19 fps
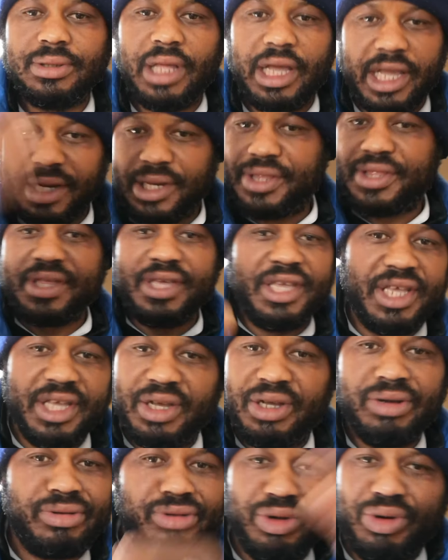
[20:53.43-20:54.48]
They can see
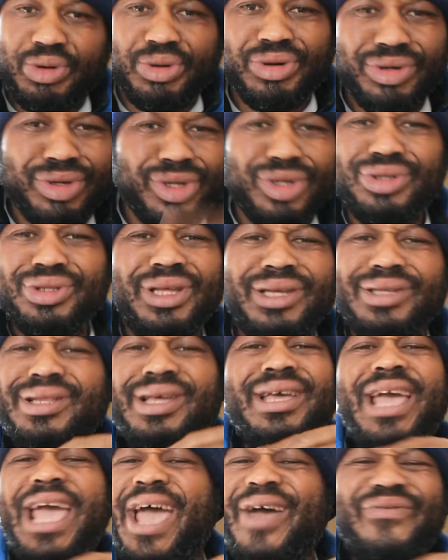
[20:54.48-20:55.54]
you. They,
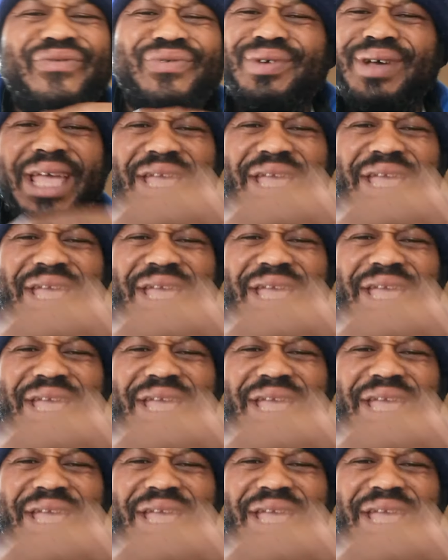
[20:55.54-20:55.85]
they have